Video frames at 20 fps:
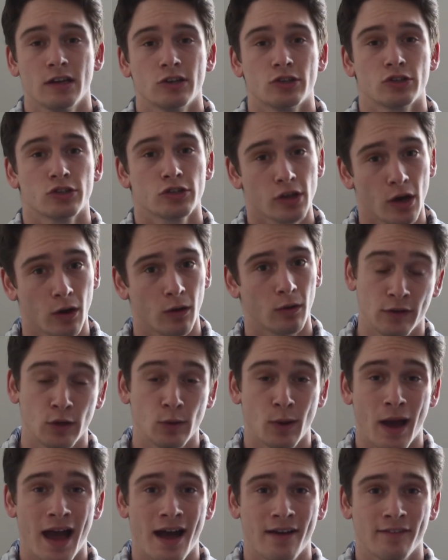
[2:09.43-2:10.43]
So if
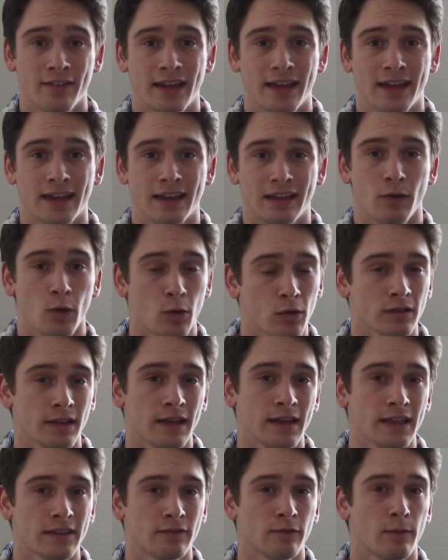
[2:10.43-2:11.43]
you have a focal
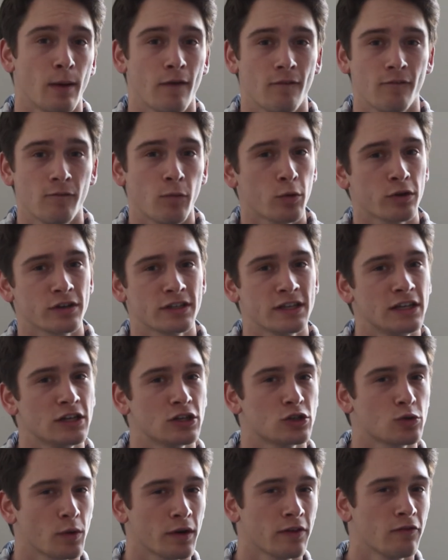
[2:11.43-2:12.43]
length of about 14
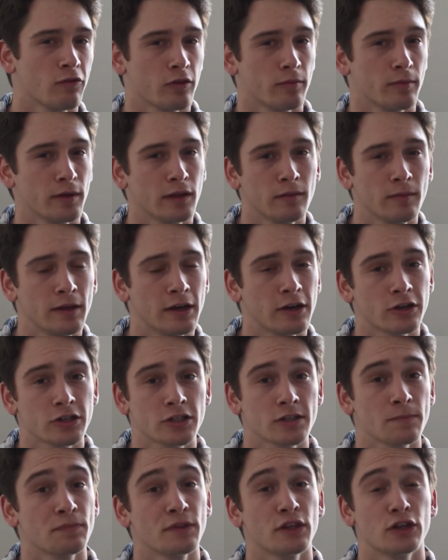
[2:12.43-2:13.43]
to 24 millimeters,